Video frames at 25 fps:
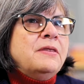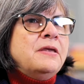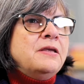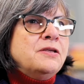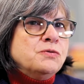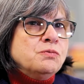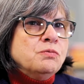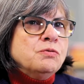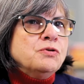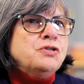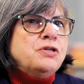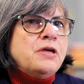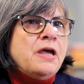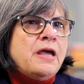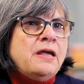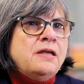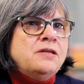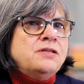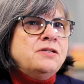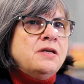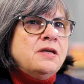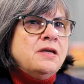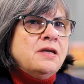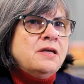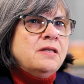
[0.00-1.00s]
things were
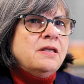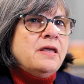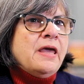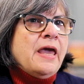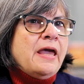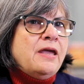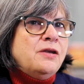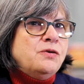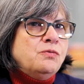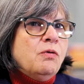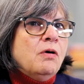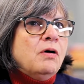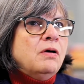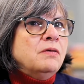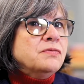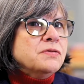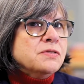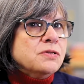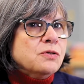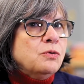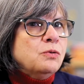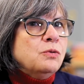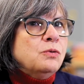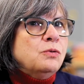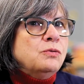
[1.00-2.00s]
changing in K-12
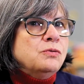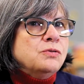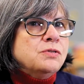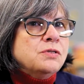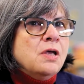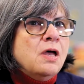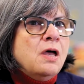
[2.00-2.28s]
schools,